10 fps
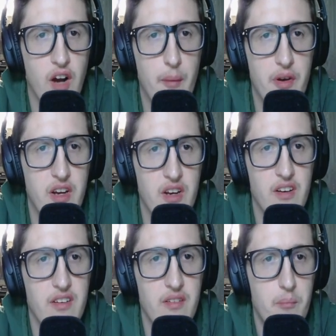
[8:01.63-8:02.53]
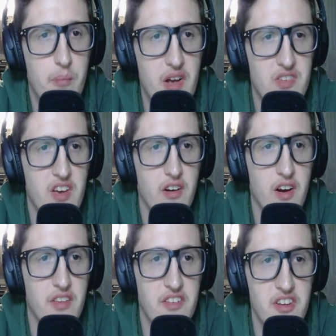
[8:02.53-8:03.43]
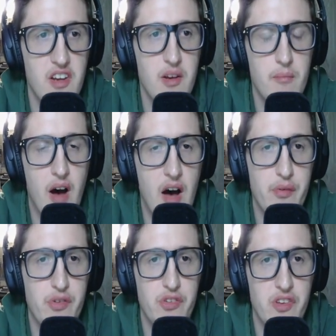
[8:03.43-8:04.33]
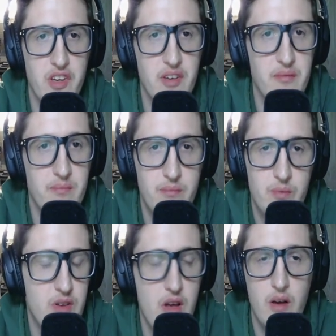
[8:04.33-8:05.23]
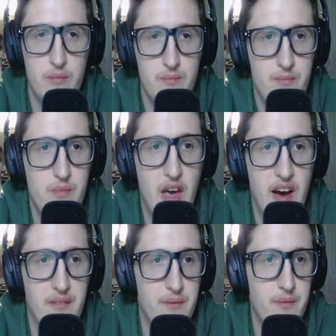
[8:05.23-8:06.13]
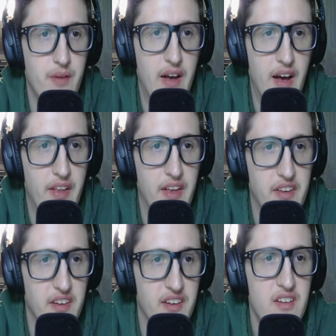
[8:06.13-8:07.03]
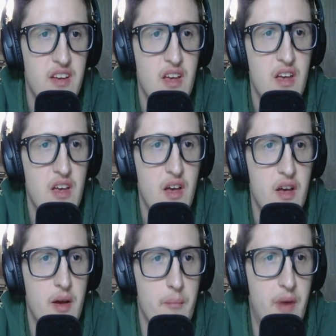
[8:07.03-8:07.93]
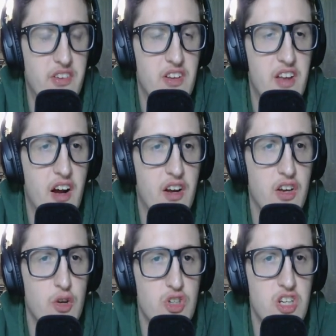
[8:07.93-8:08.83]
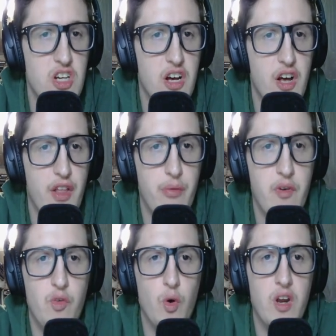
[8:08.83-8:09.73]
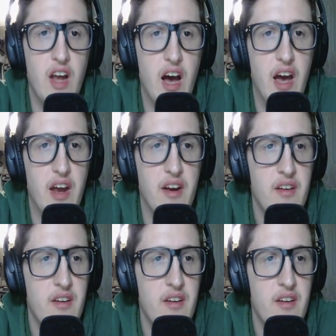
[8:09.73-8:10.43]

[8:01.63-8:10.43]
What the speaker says: I mean, best hitter on the team, obviously. Yeah, I like it. Masataka Yoshida, 349.